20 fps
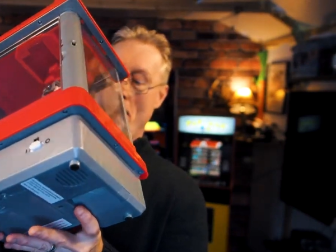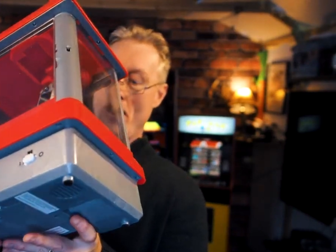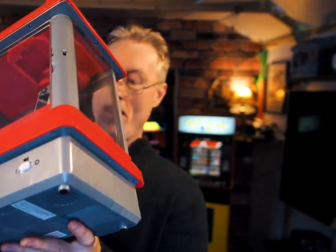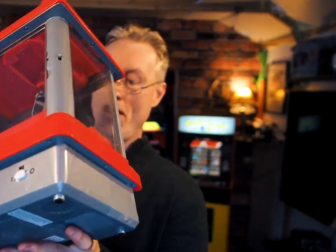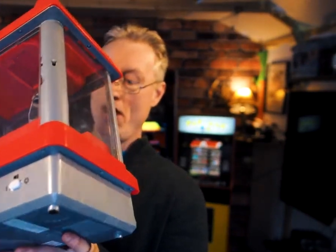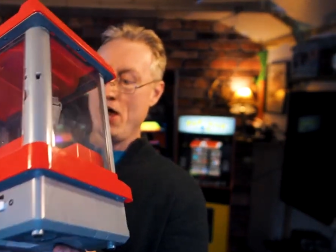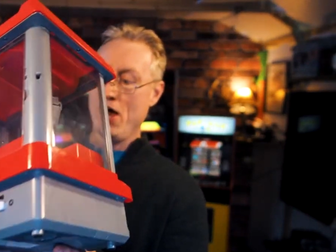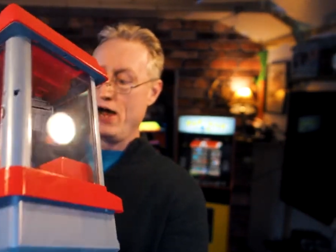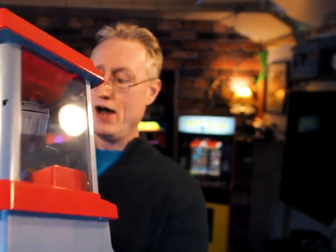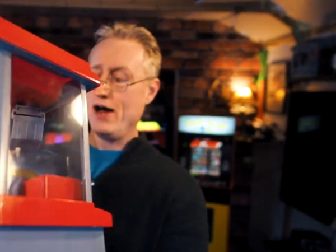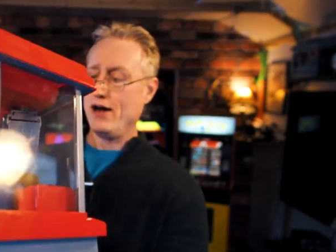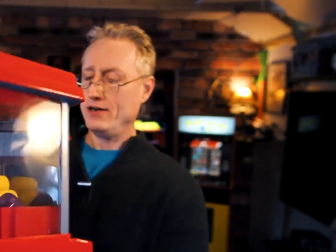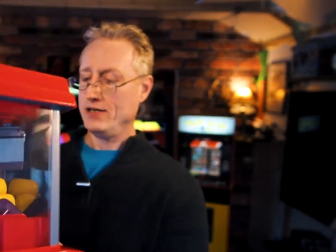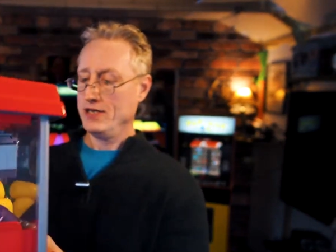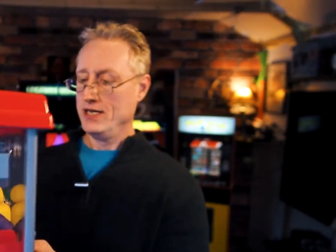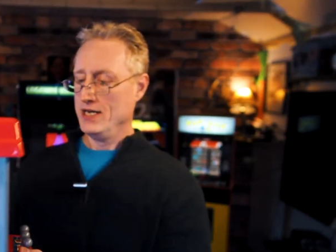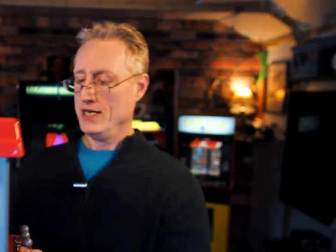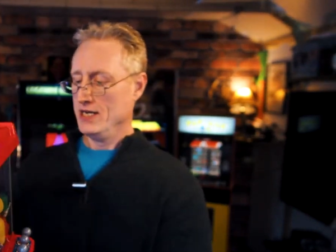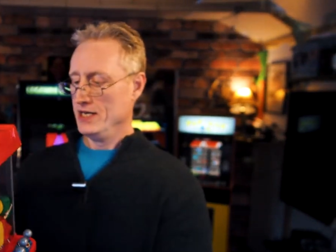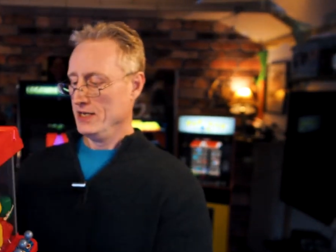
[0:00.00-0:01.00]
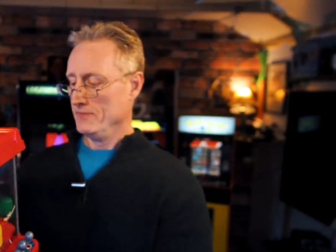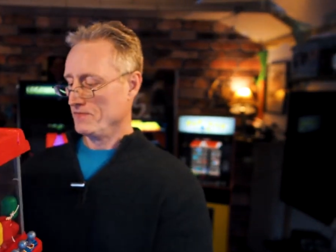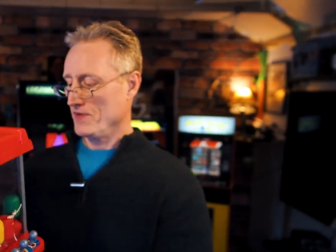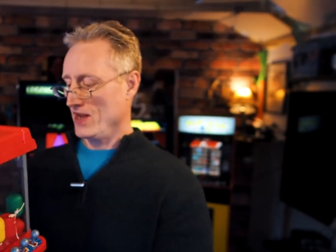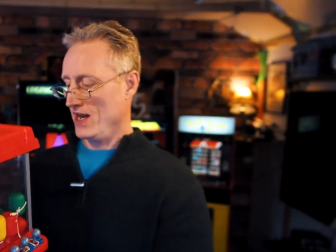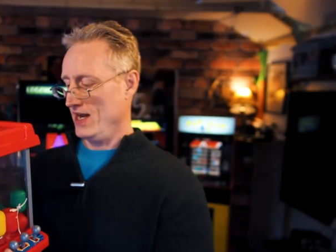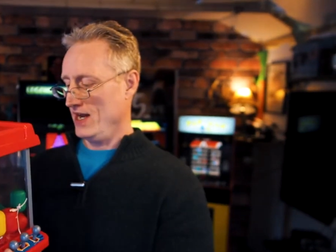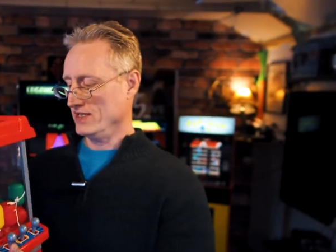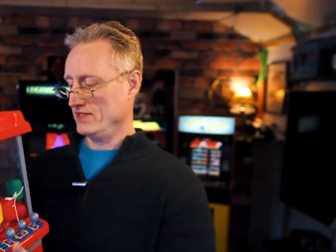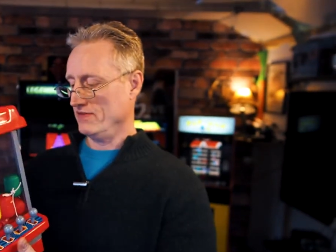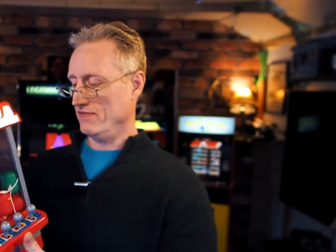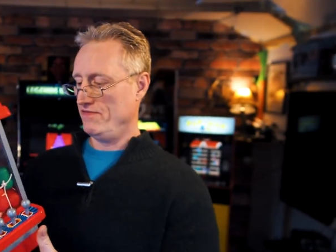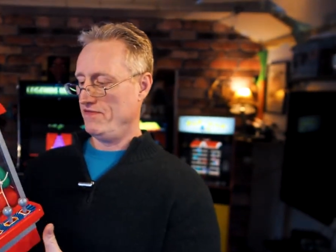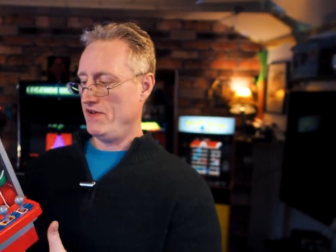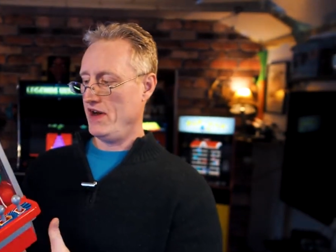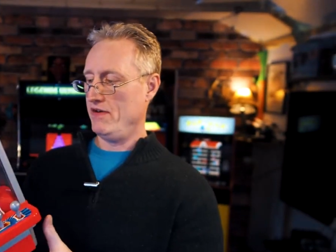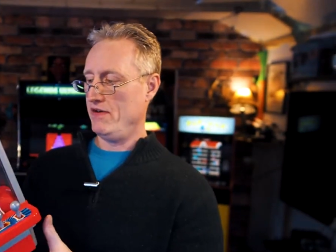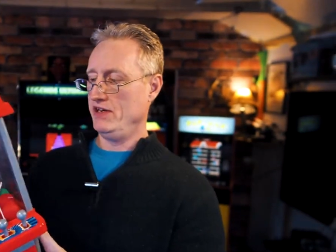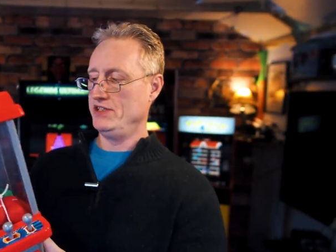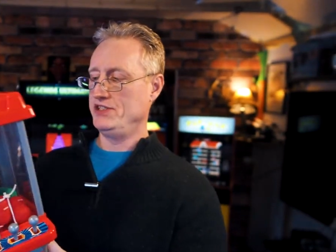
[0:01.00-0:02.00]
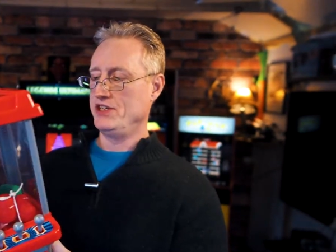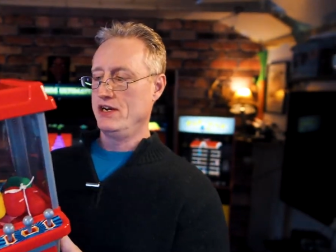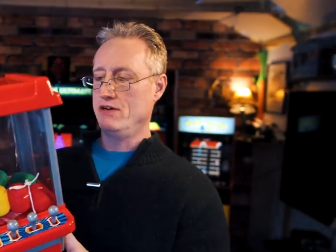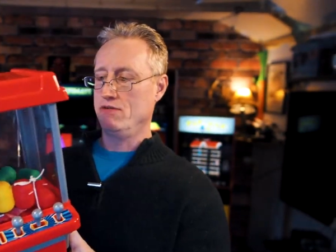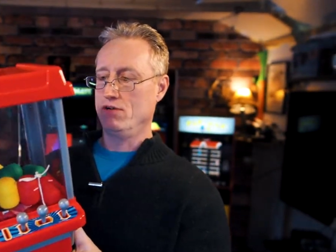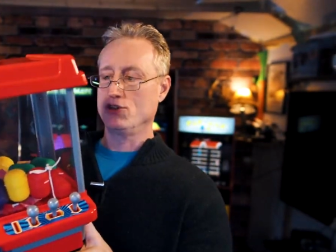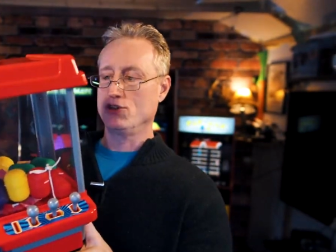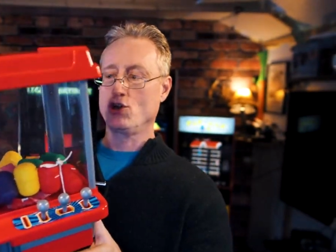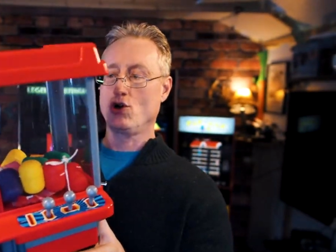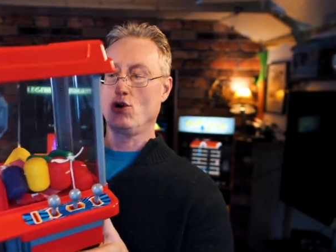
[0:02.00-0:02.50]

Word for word: here, it has a very generous